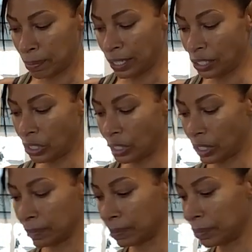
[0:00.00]

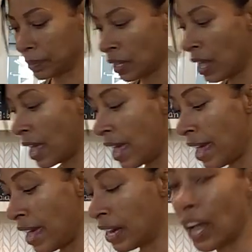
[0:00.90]
pinch.
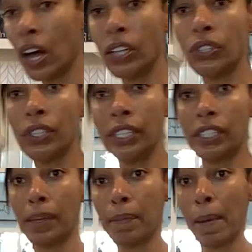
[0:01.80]
And I also need
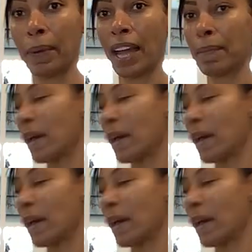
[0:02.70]
some black